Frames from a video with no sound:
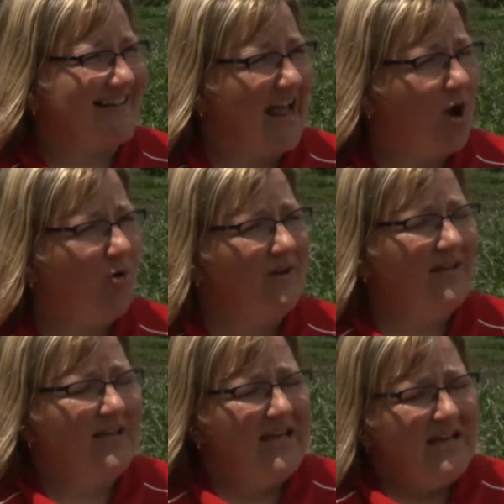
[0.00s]
now.
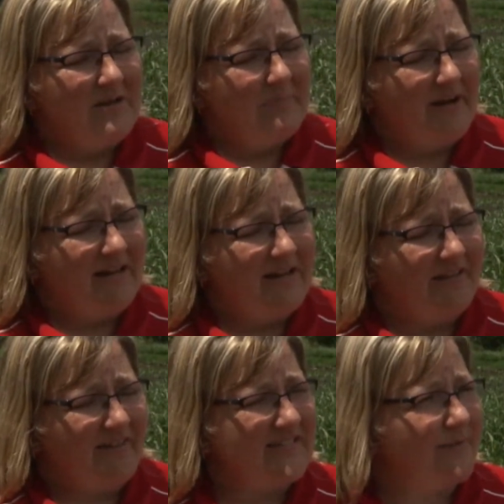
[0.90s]
But
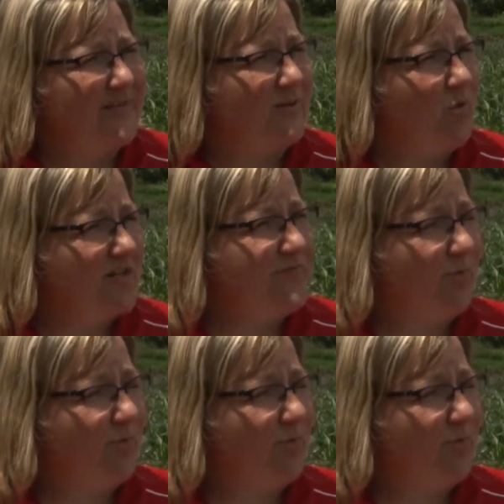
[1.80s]
uh, that's something to watch